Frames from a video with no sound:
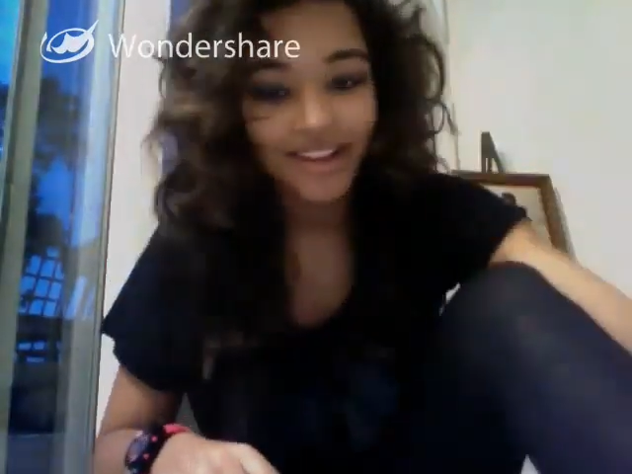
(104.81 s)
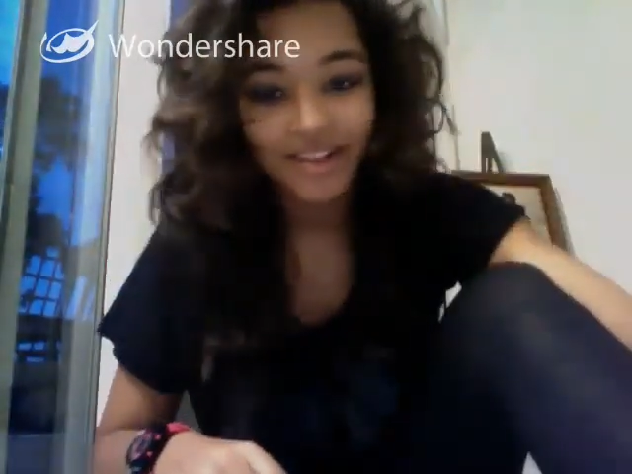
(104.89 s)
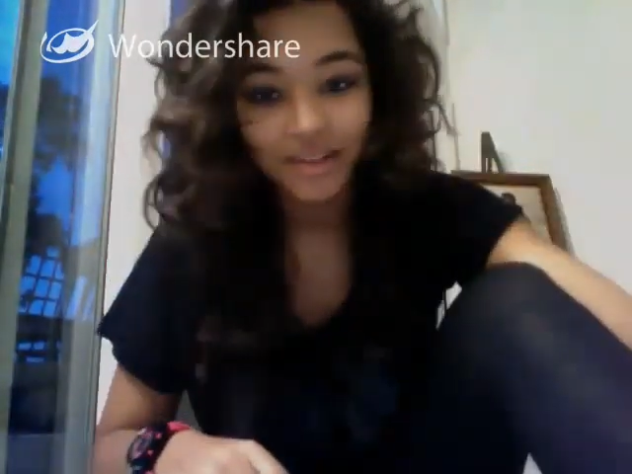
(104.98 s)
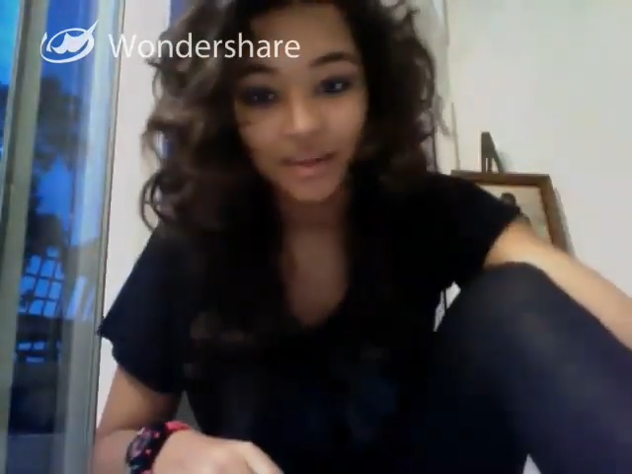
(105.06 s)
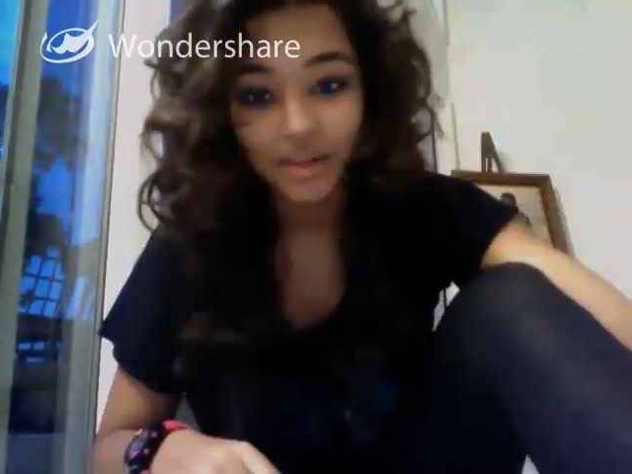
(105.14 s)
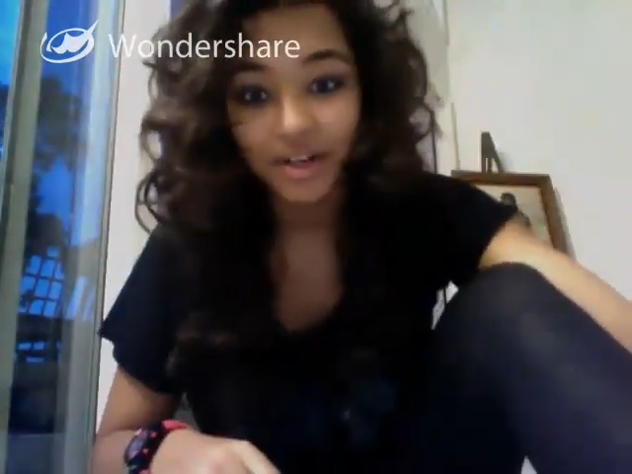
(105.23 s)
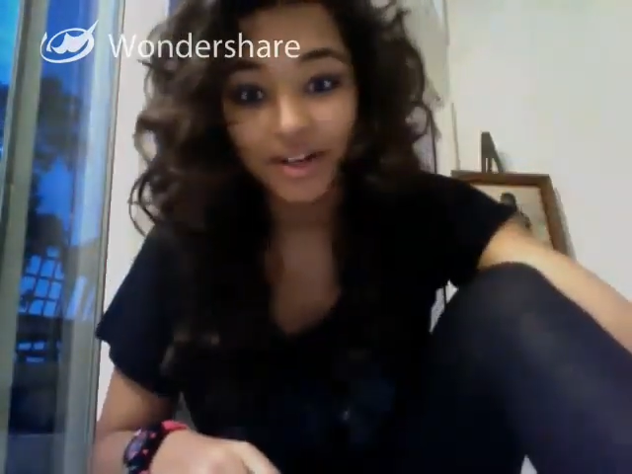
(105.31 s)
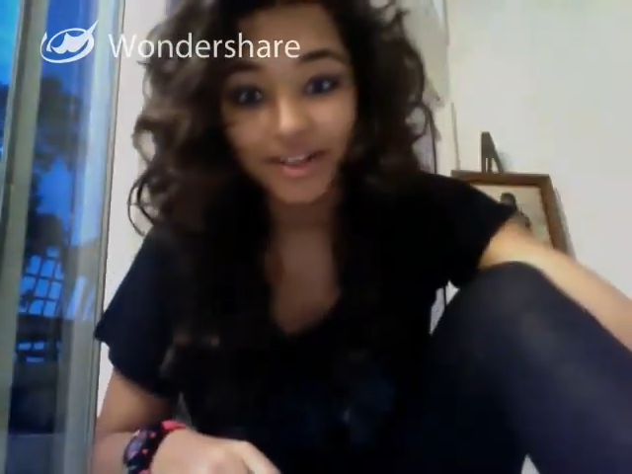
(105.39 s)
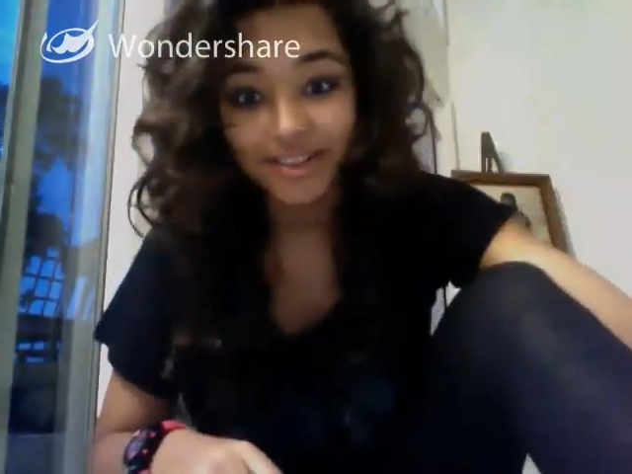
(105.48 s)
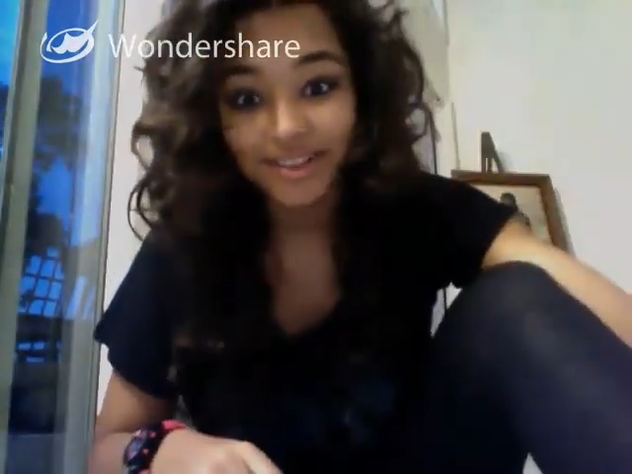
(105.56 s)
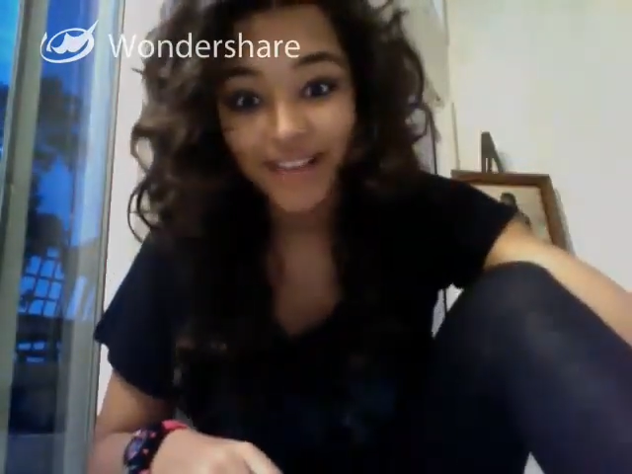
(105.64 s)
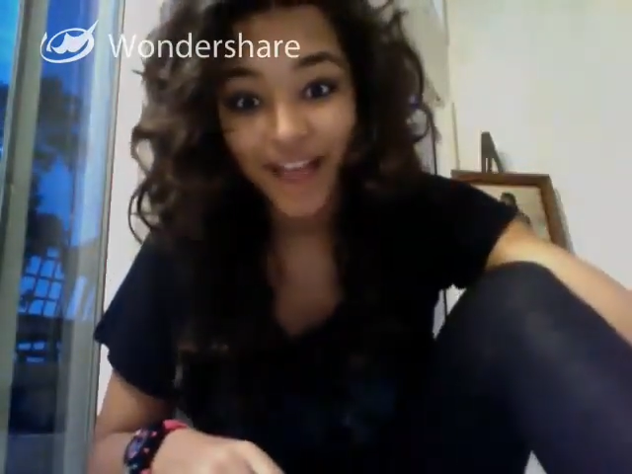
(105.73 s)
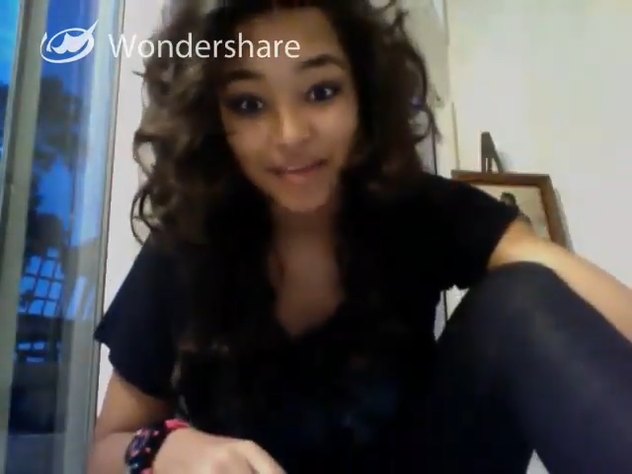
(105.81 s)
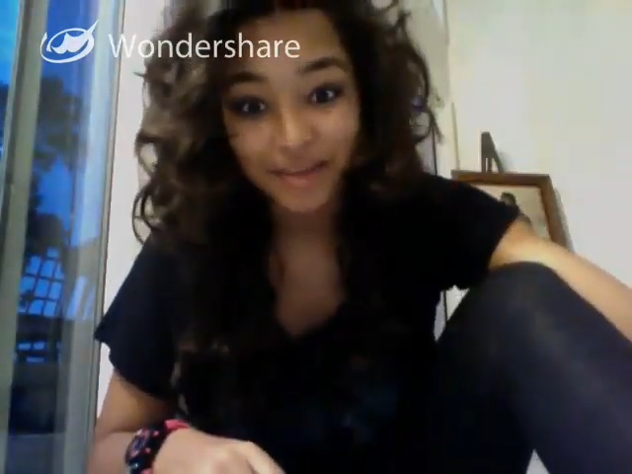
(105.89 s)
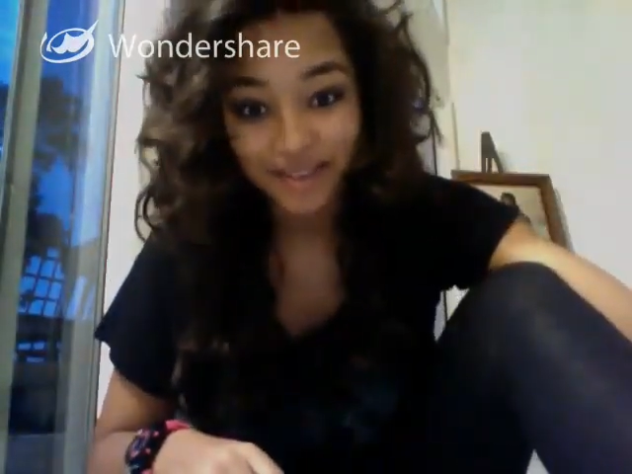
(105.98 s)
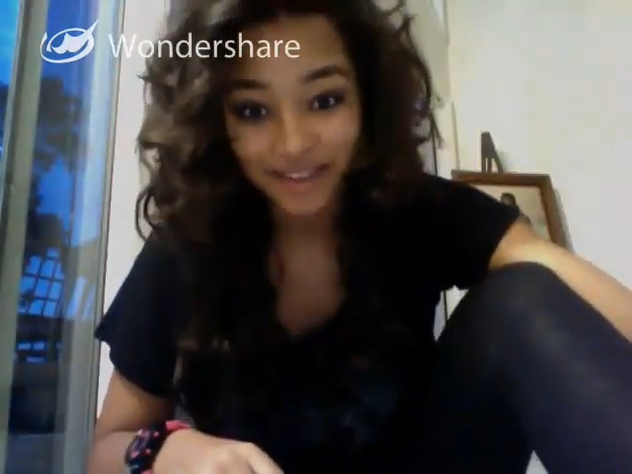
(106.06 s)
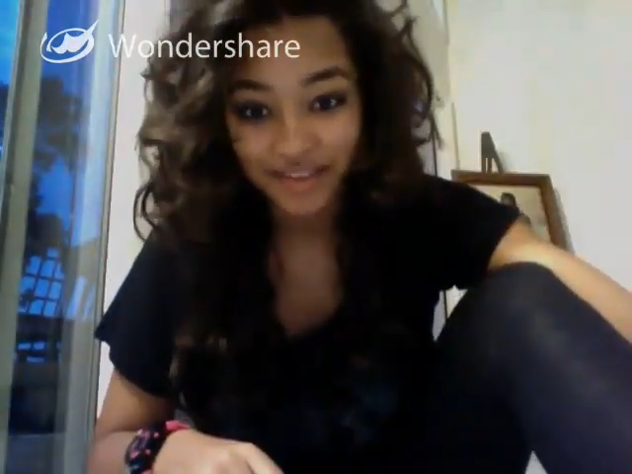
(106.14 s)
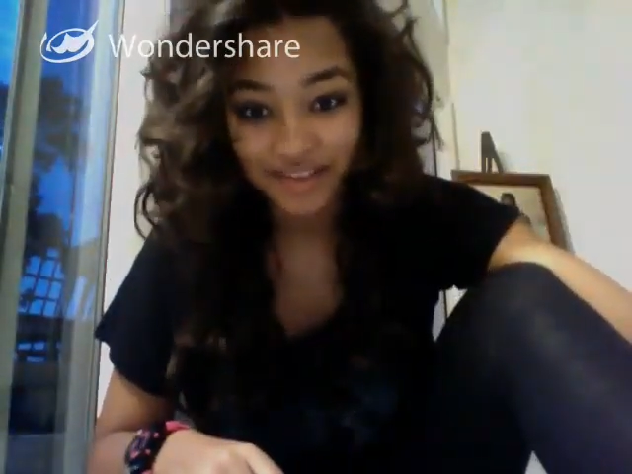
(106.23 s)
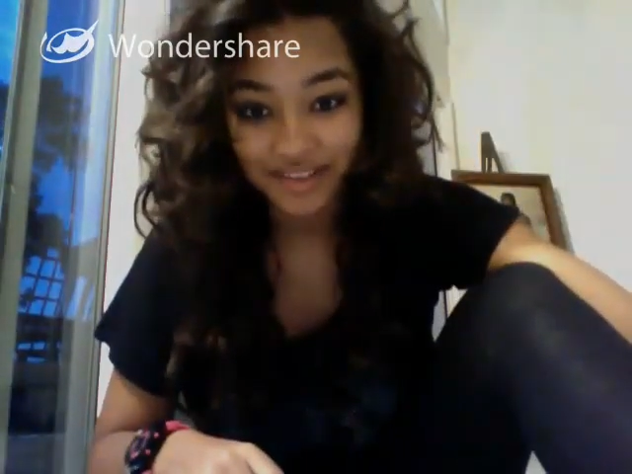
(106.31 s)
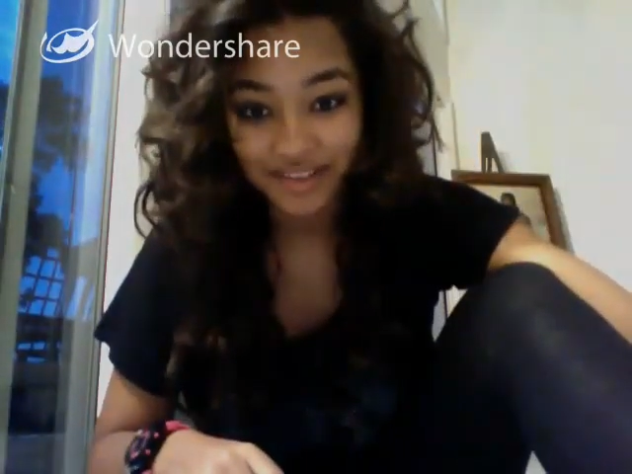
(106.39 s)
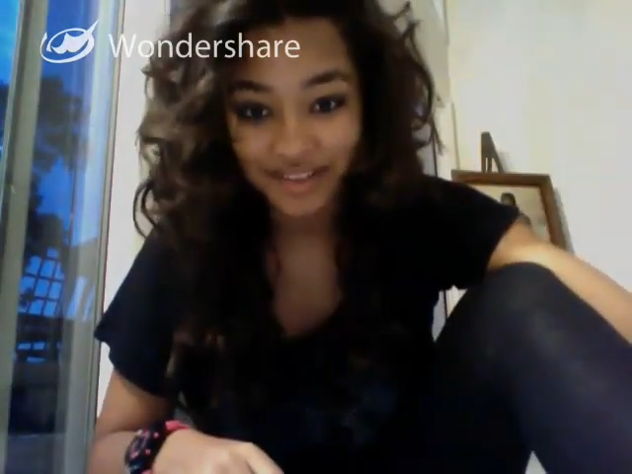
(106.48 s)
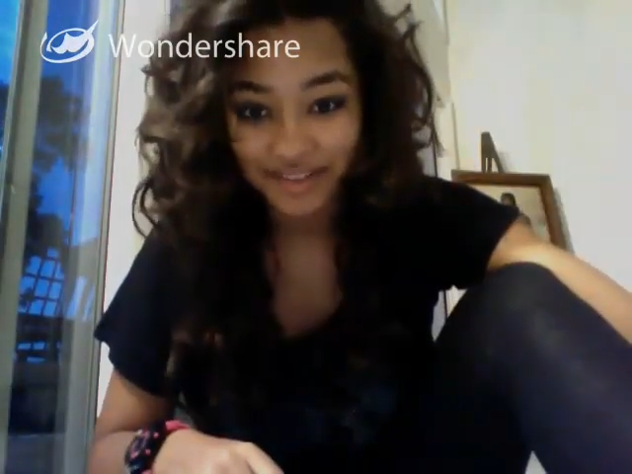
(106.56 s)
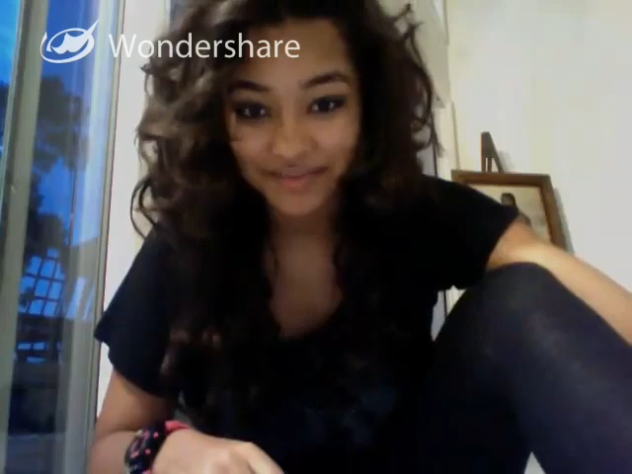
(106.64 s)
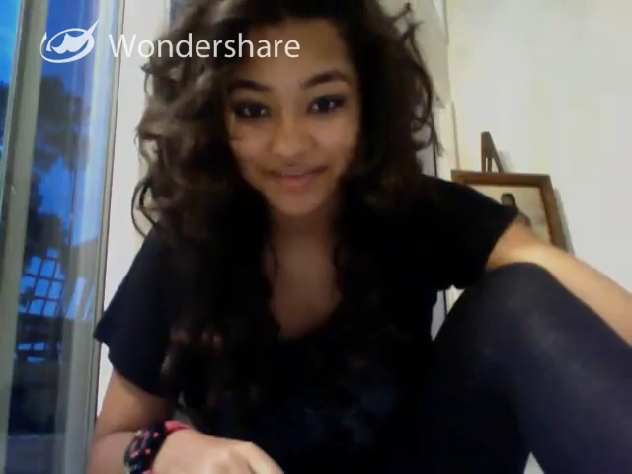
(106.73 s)
So girls, I will give it to
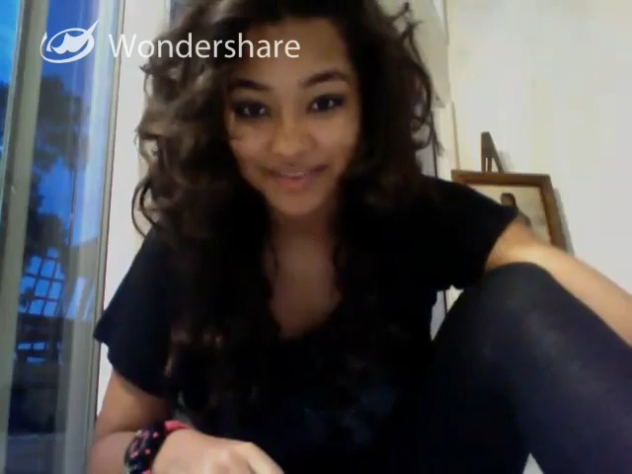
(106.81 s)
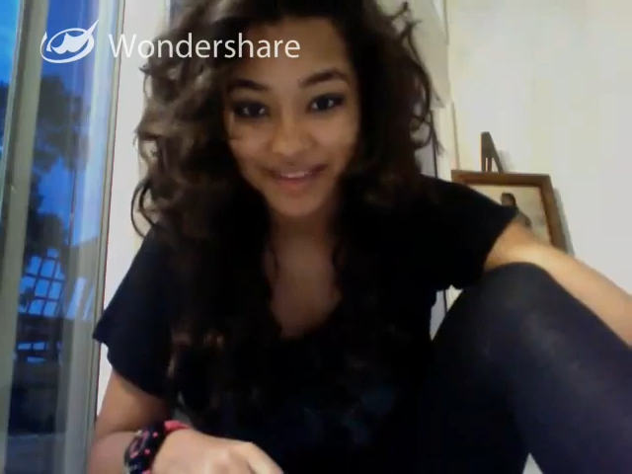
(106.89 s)
him,